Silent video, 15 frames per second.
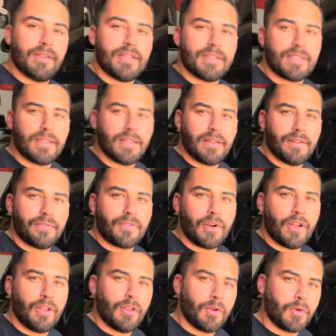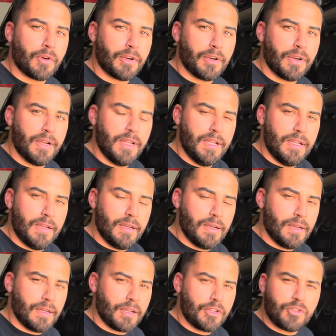this front lower
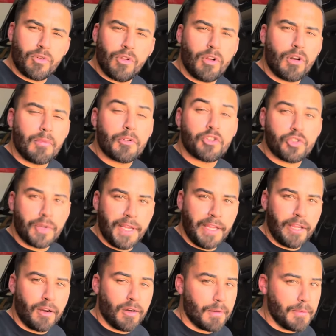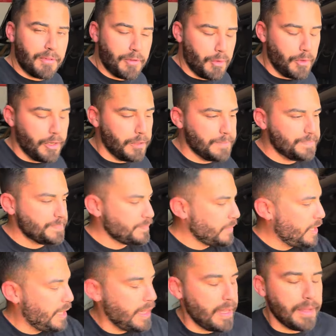control arm, or trailing arm, if you will.
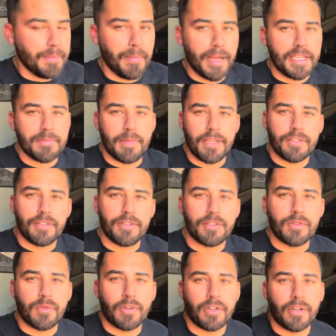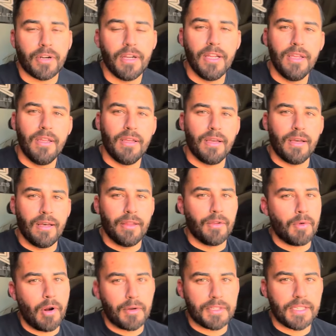And my spacers were the
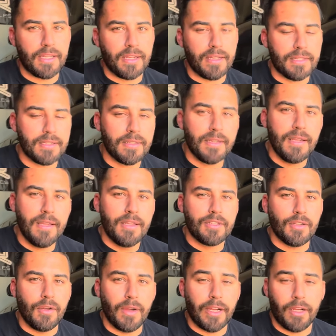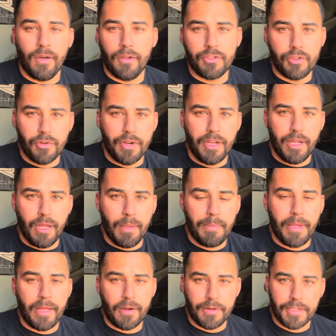wrong size. So I called Jordan
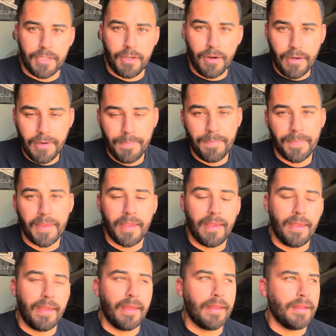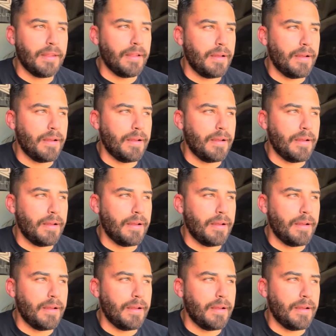up at RTR, and